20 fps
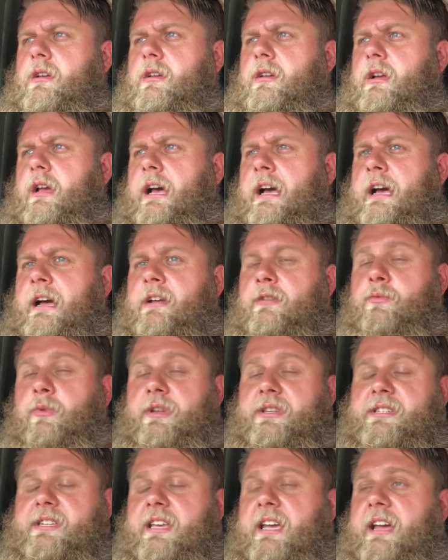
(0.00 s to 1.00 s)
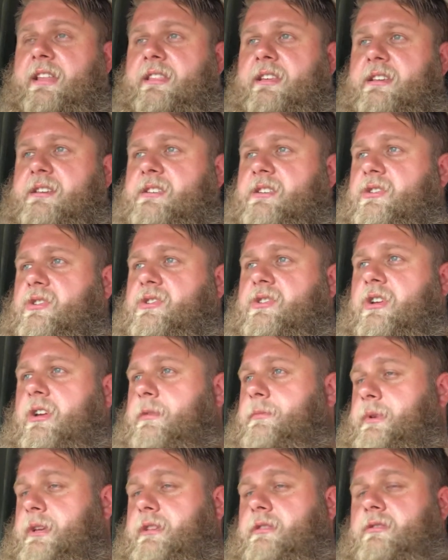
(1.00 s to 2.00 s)
And once again, this is just going to
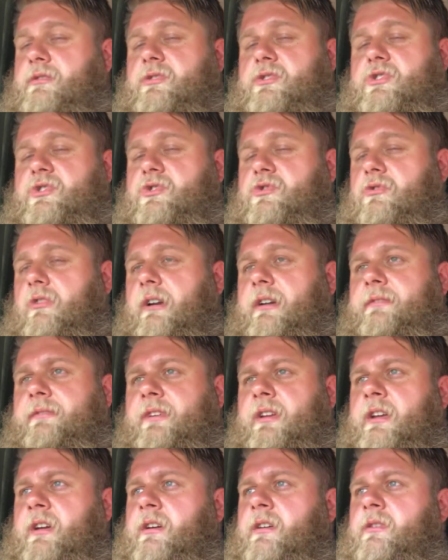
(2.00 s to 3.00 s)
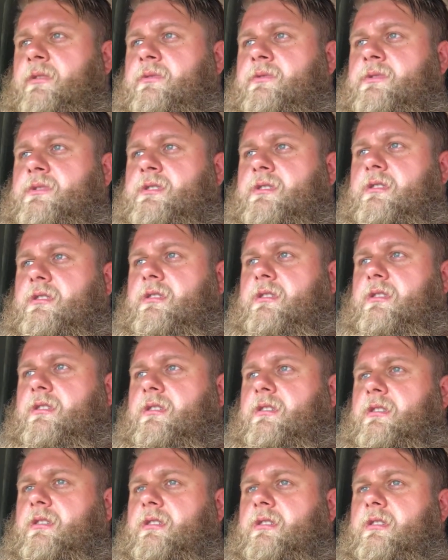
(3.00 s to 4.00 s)
be straight videos
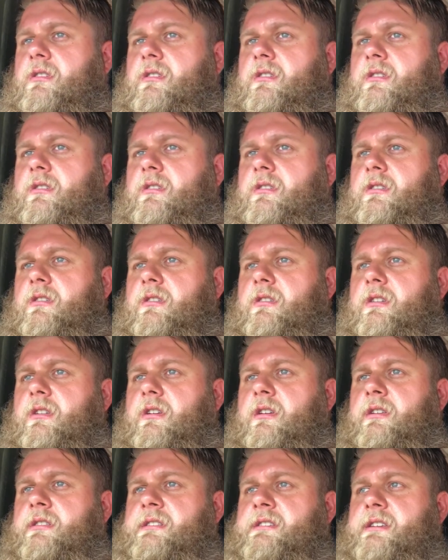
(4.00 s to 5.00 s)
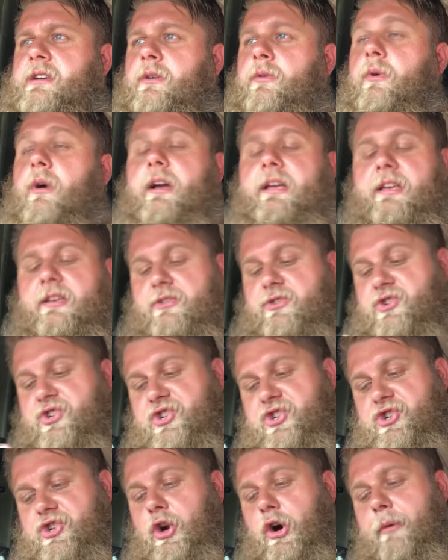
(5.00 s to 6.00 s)
until I can
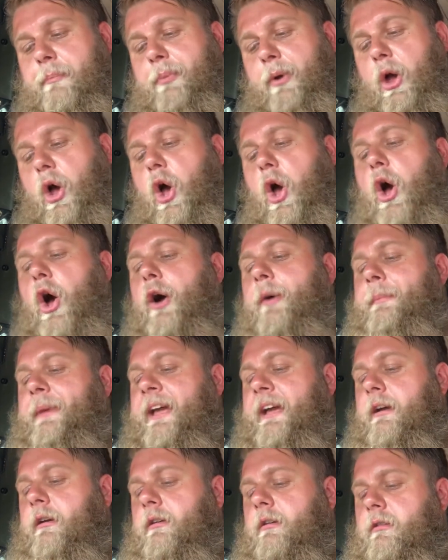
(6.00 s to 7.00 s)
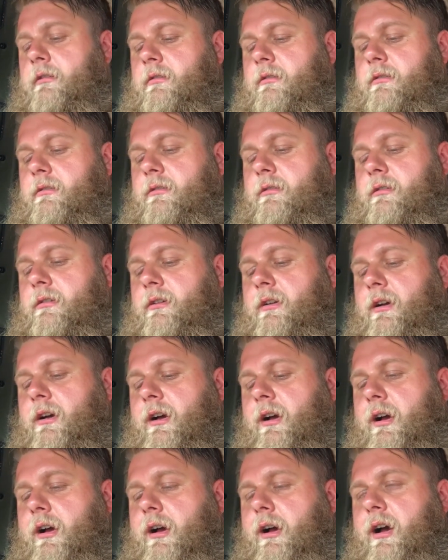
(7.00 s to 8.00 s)
stop earning,
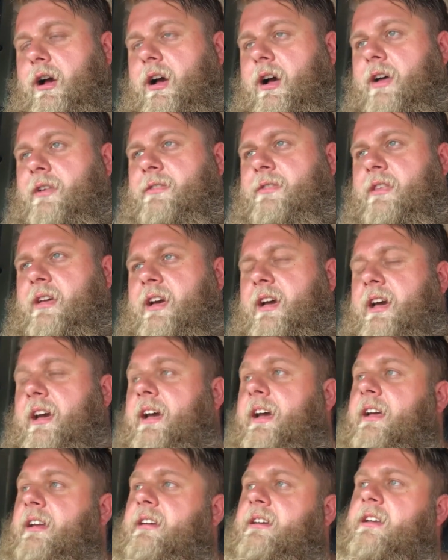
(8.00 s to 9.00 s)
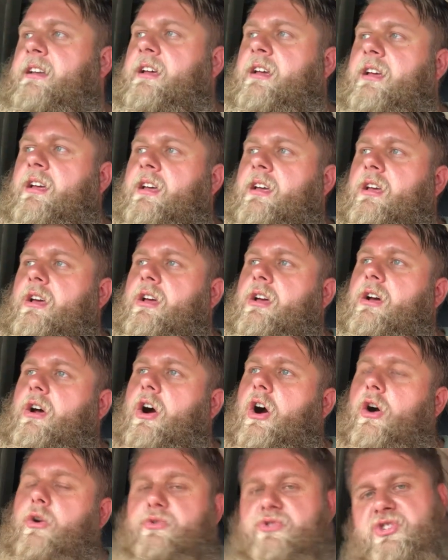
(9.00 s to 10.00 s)
and then
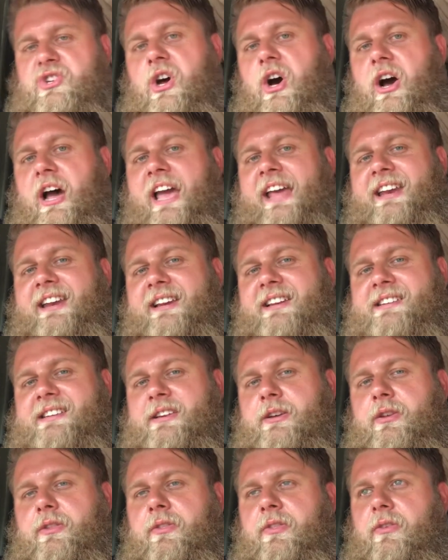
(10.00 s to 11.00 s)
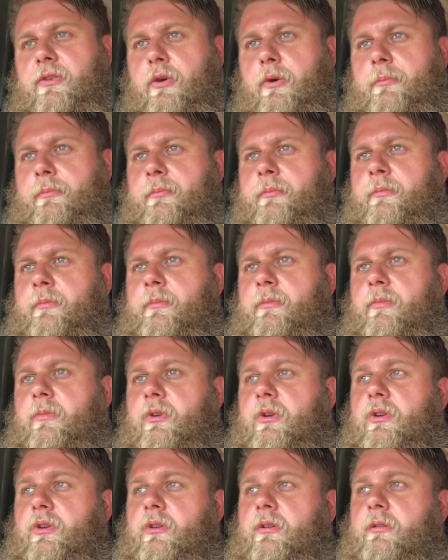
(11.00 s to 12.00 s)
I'll start editing them
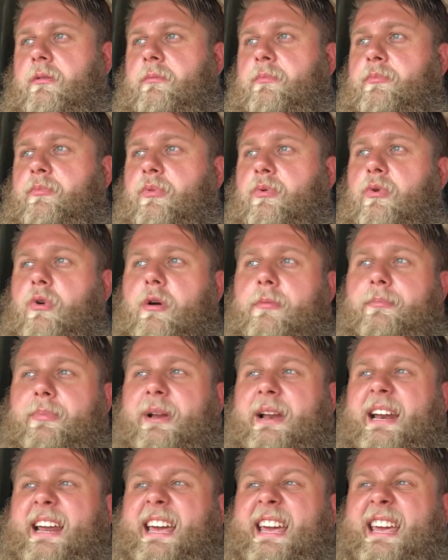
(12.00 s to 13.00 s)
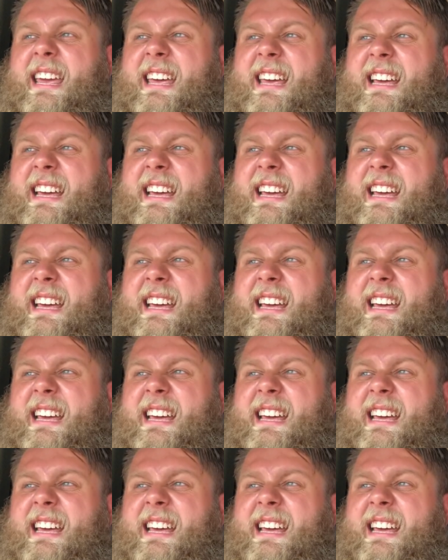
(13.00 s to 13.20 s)
properly,